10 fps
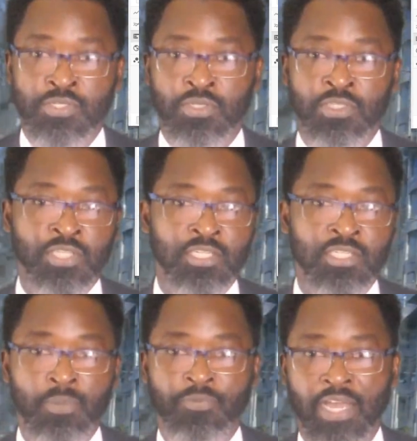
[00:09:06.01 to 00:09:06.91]
So those are the
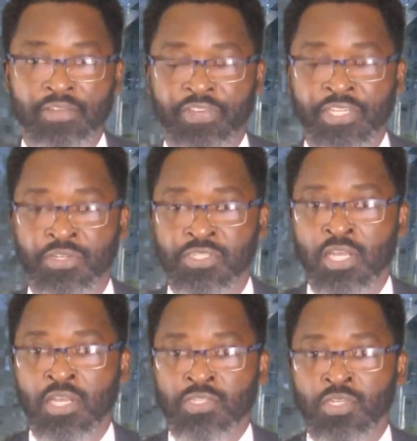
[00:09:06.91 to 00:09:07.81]
top 5 videos.
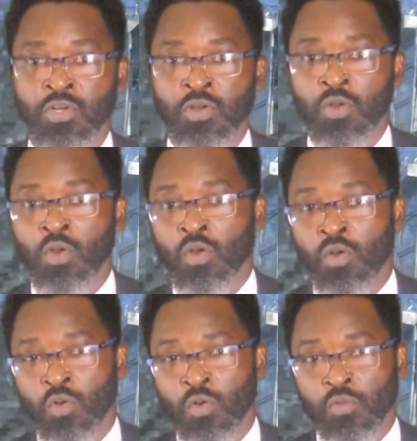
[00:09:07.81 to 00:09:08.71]
So
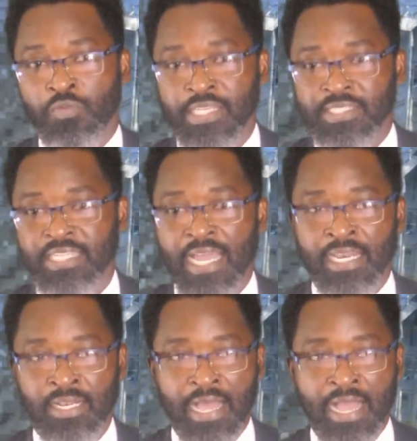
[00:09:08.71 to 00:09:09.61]
this
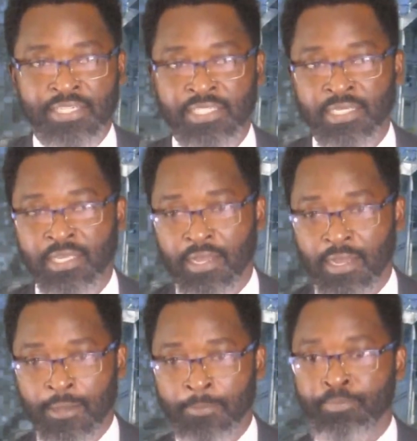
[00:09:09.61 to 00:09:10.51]
channel actually
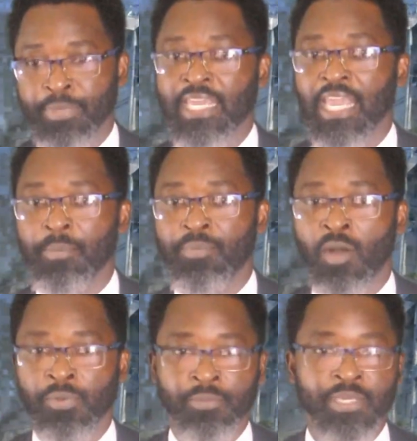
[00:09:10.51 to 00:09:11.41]
became
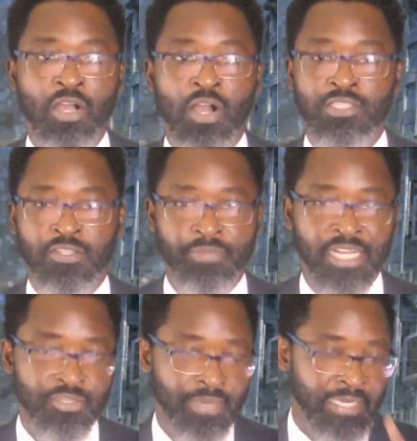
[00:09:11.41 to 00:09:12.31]
popular because of
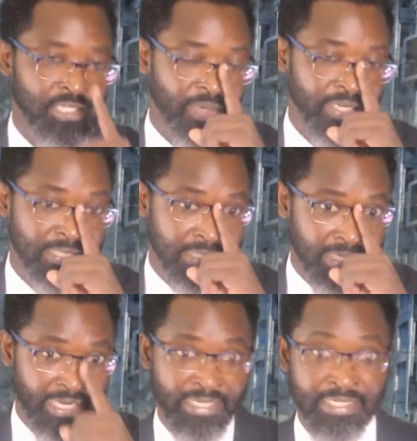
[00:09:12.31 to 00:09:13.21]
Mashramani
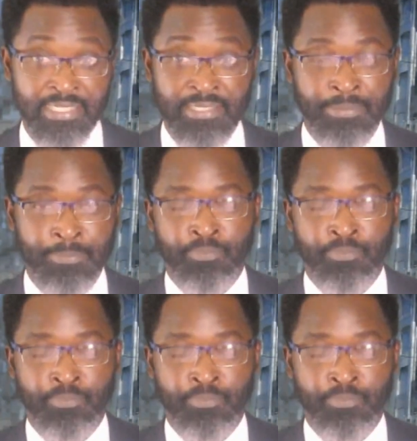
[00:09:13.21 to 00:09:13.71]
2018.